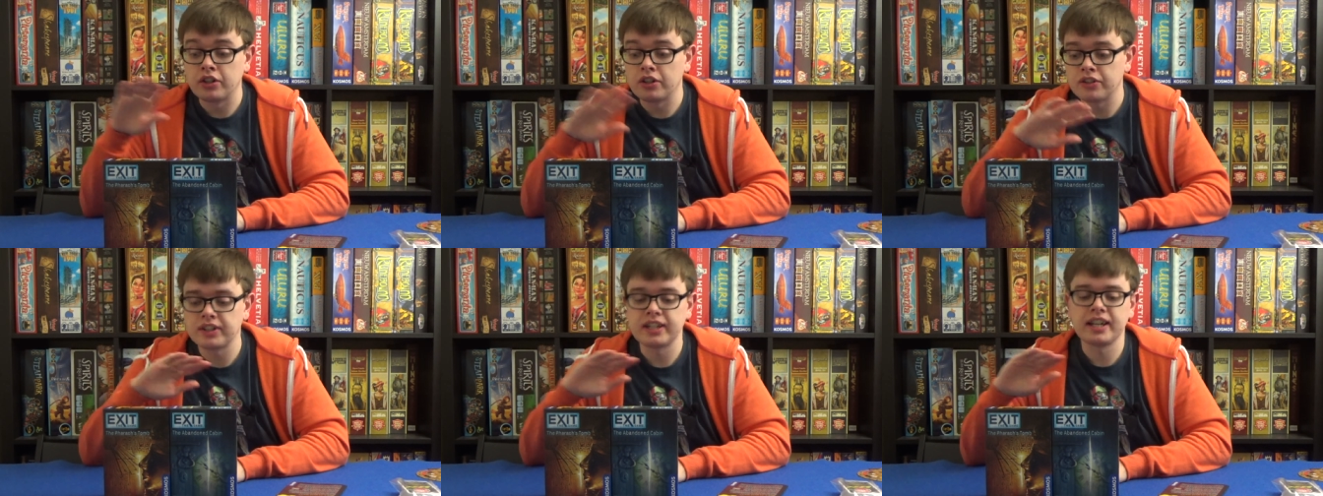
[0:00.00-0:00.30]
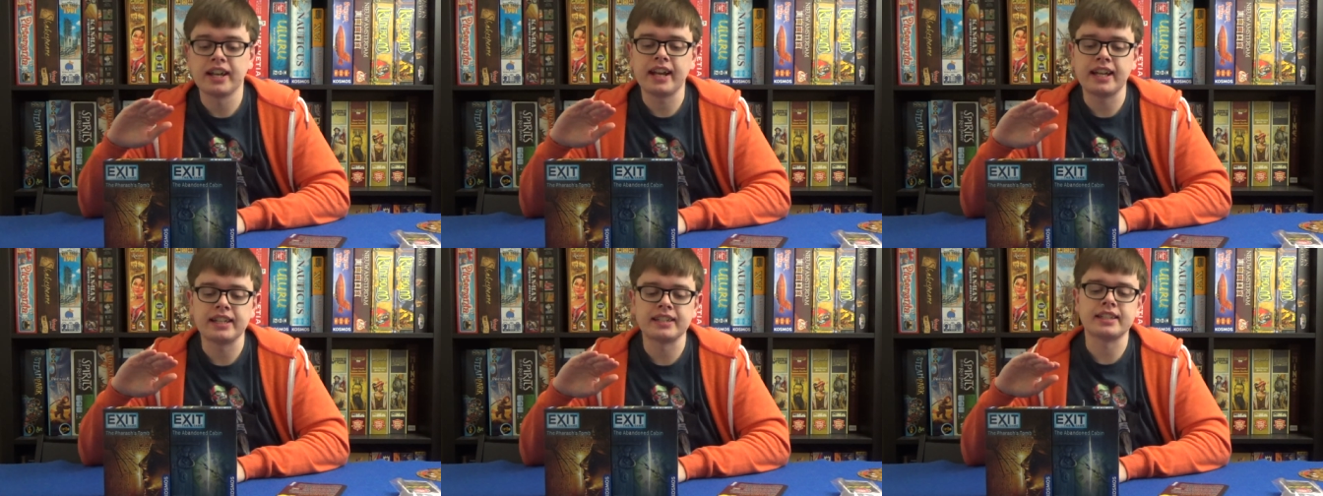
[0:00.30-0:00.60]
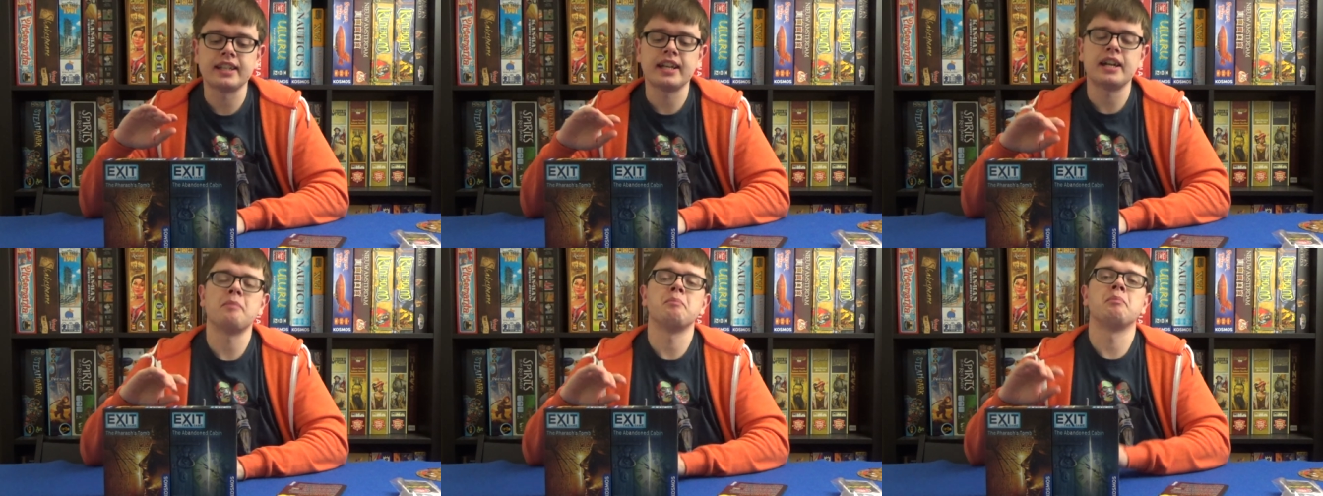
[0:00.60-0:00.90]
nothing against
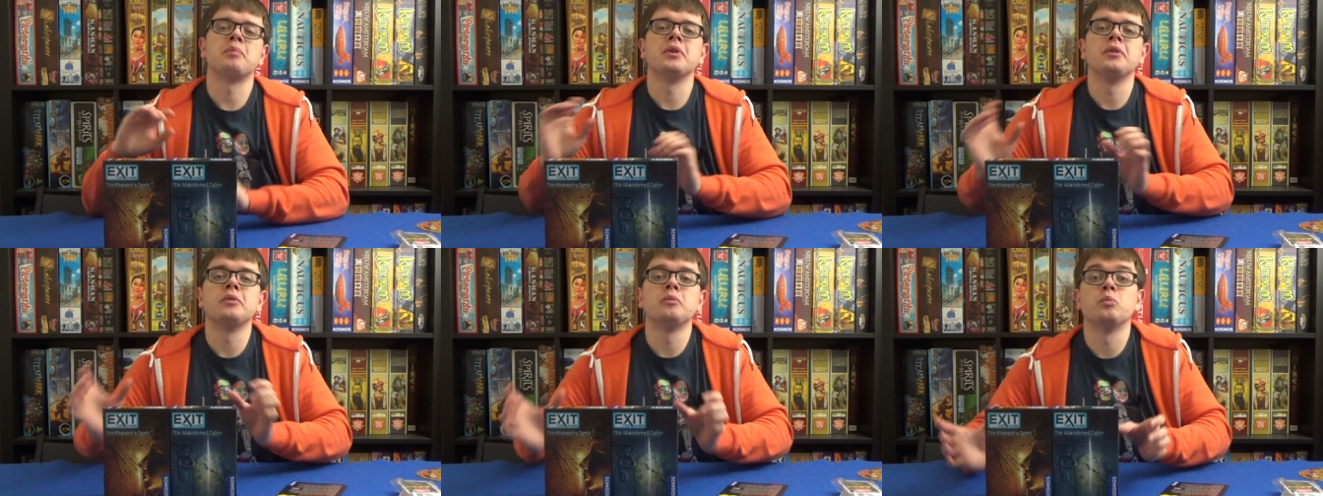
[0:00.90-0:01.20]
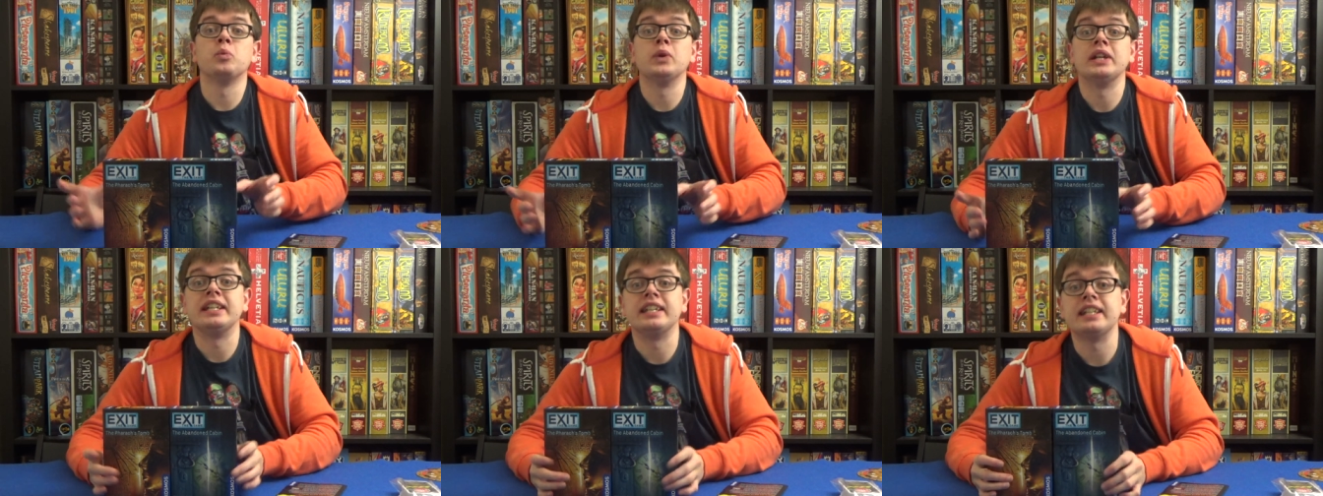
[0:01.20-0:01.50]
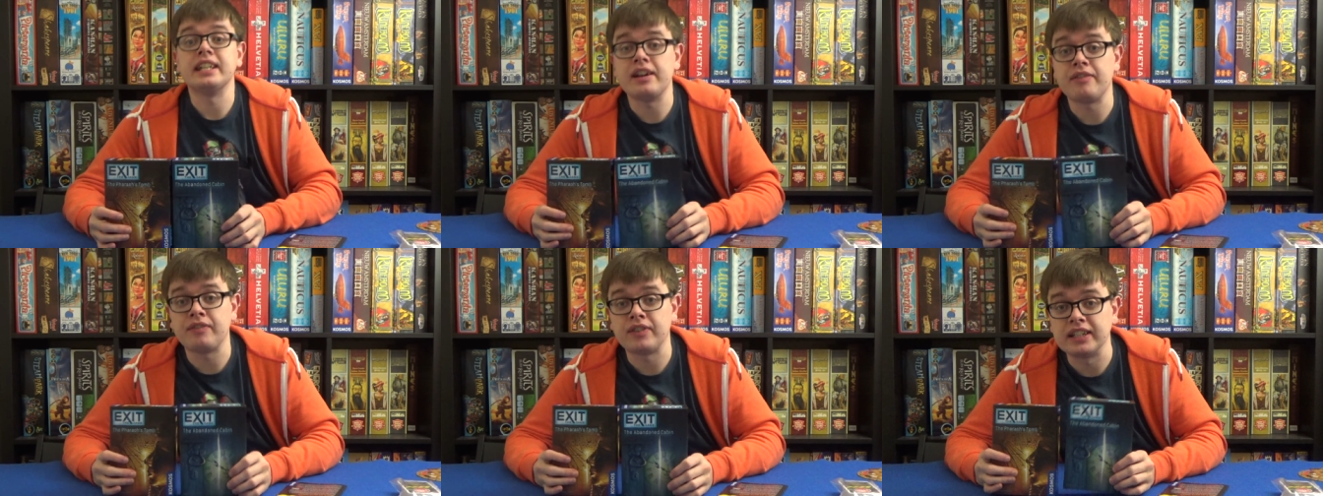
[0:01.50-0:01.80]
that, but we
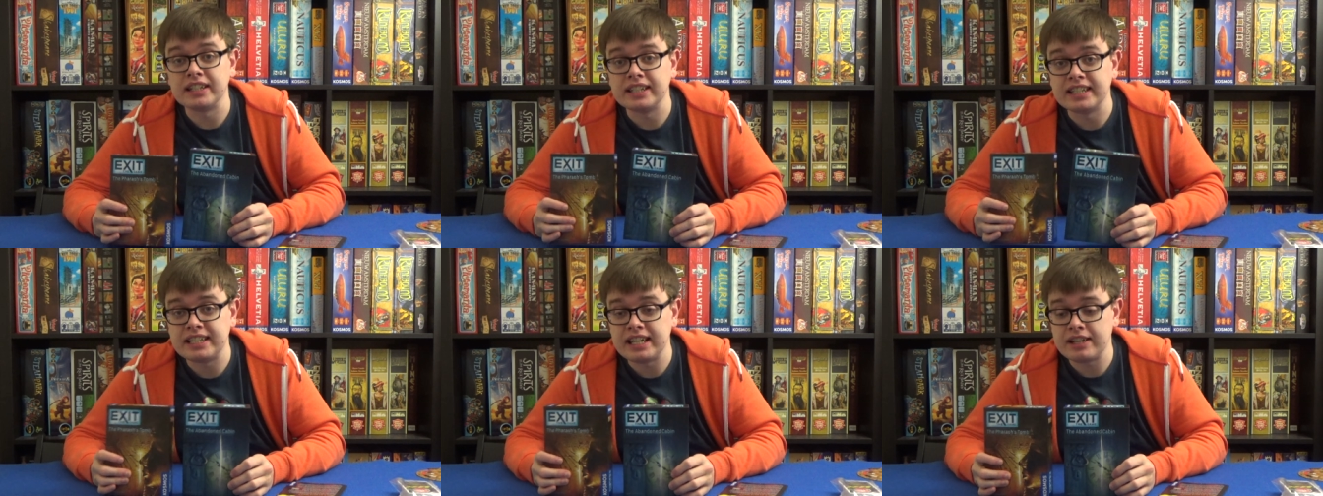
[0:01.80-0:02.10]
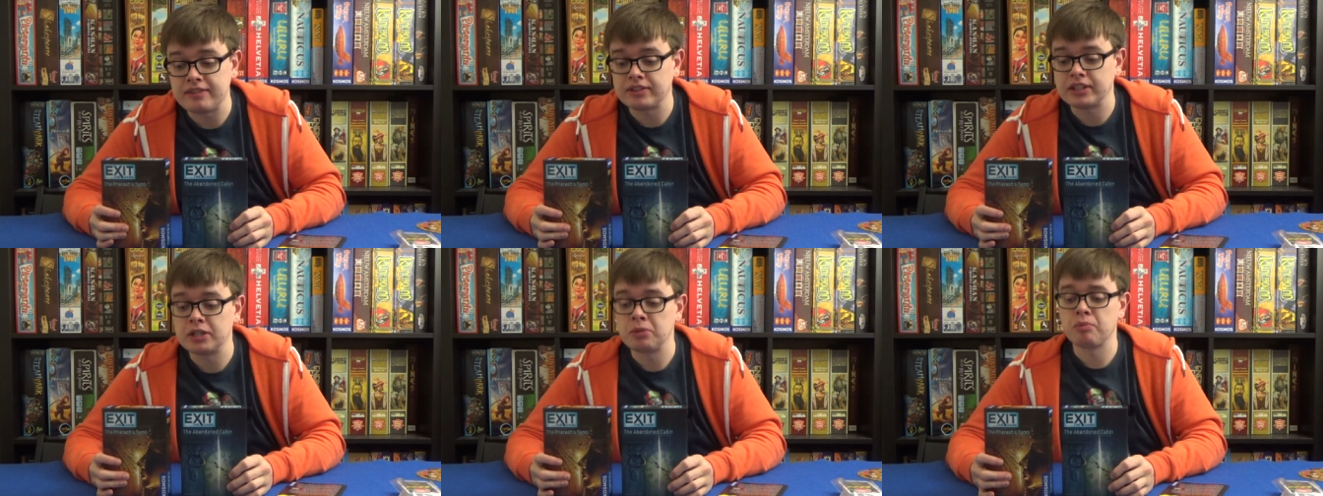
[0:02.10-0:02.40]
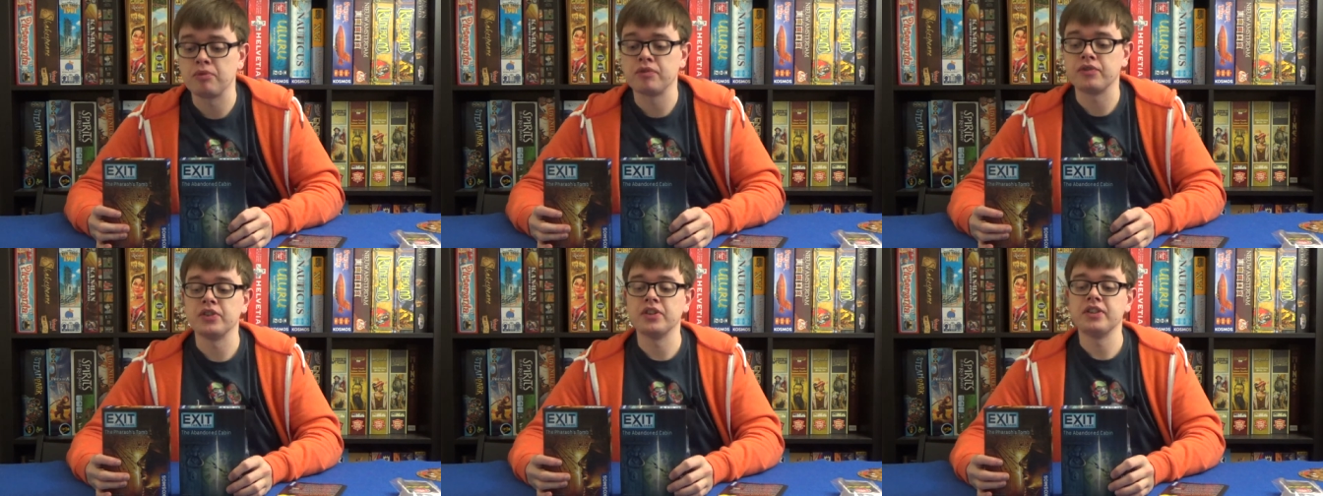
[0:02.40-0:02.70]
definitely
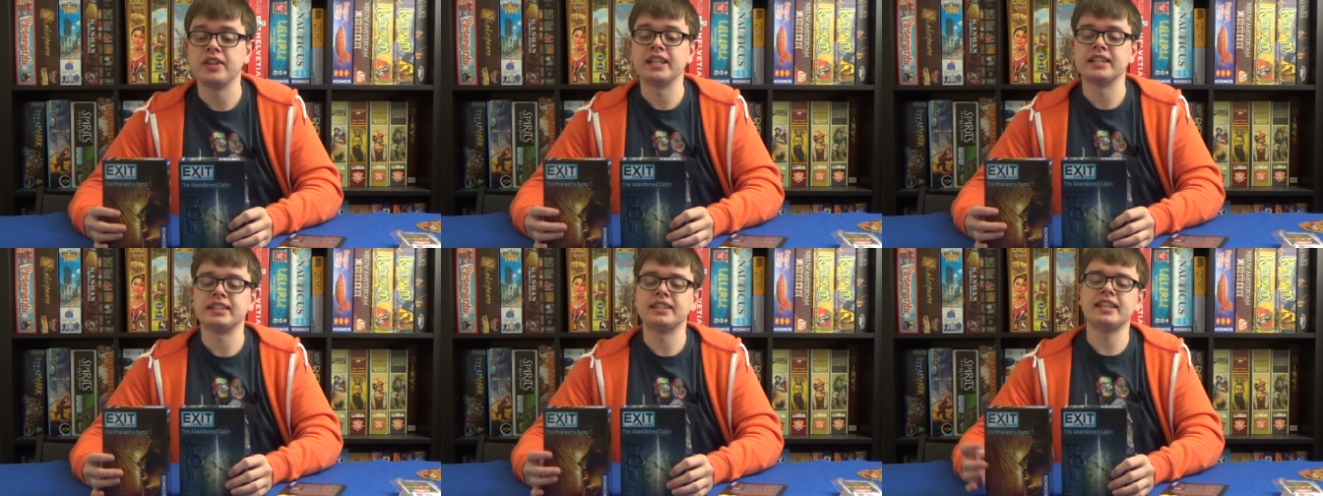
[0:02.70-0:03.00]
prefer this.